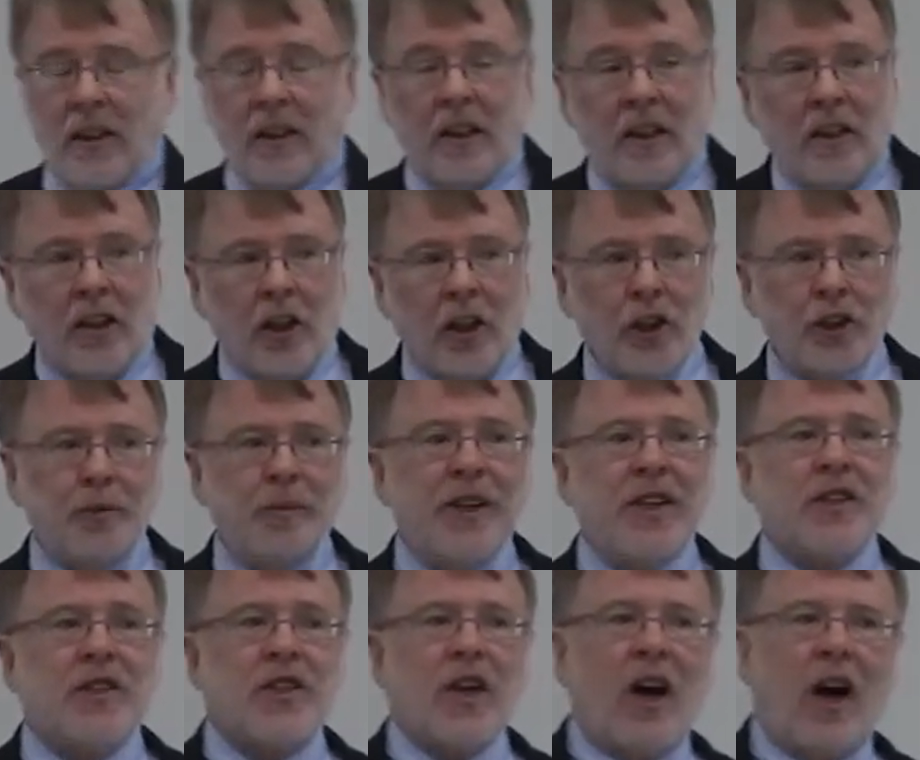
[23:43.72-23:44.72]
Hirschman
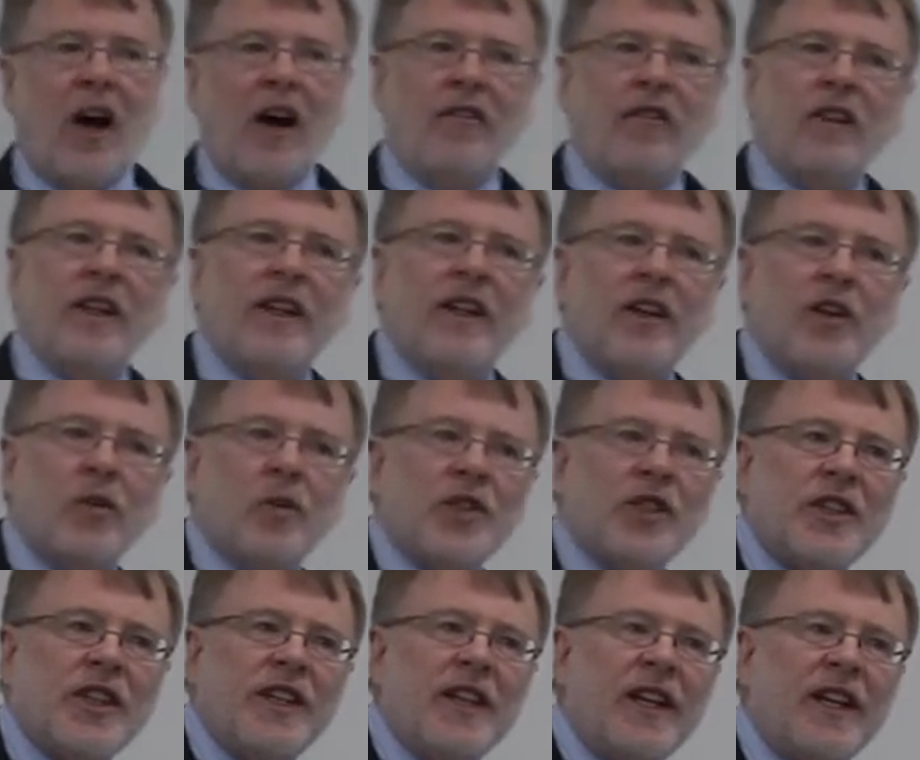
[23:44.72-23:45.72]
is awfully
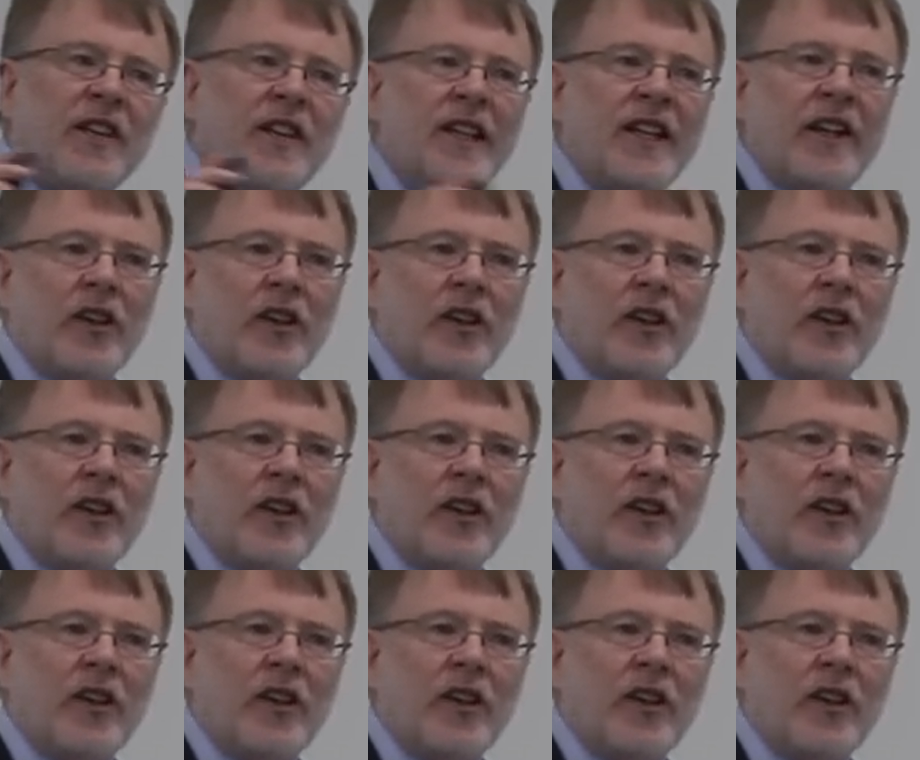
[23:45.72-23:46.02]
interested in the